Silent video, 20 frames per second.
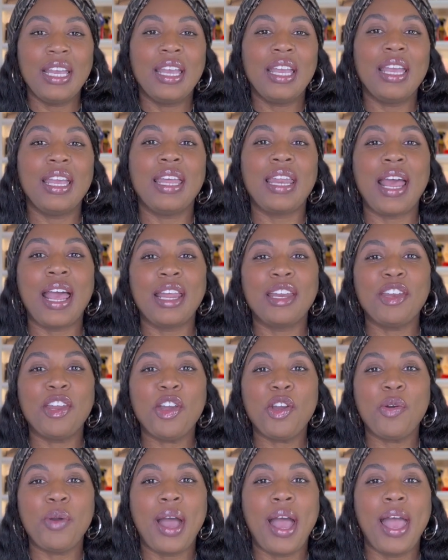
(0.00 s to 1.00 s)
And I
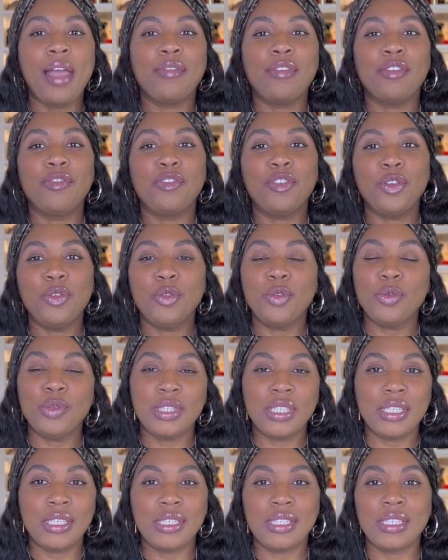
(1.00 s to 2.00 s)
know I have a few new
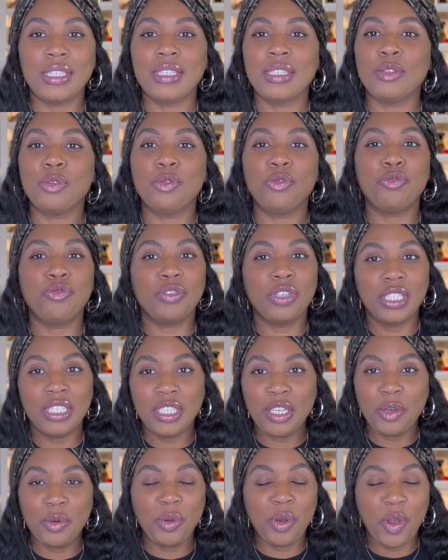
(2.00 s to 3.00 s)
citizens who really
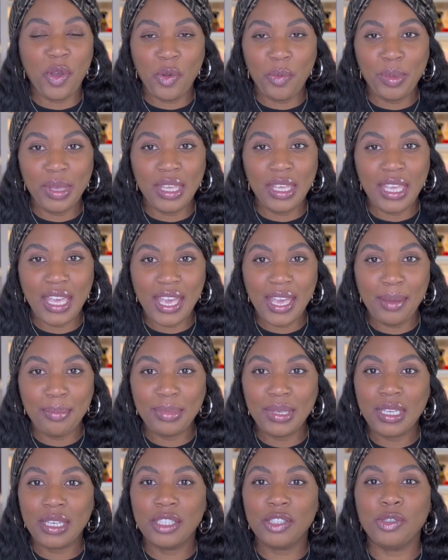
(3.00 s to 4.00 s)
don't know me yet
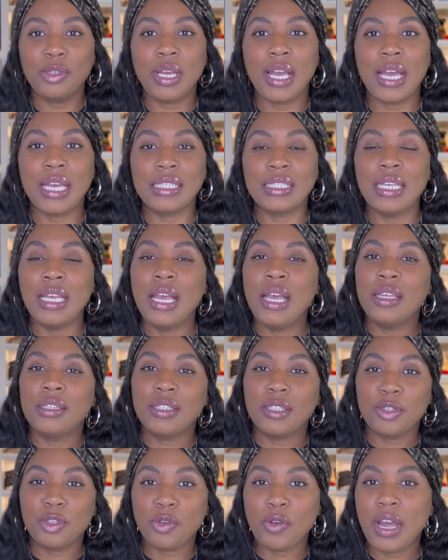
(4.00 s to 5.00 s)
because you guys
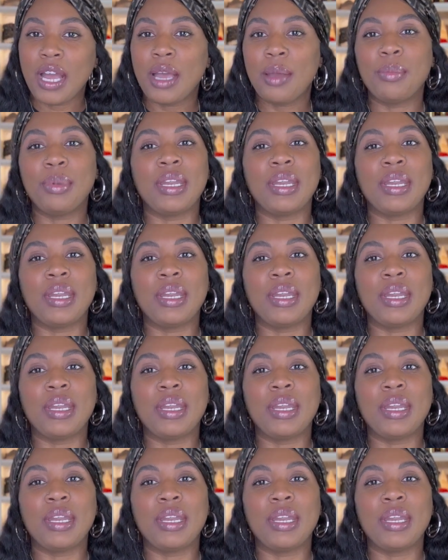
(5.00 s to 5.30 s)
subscribe.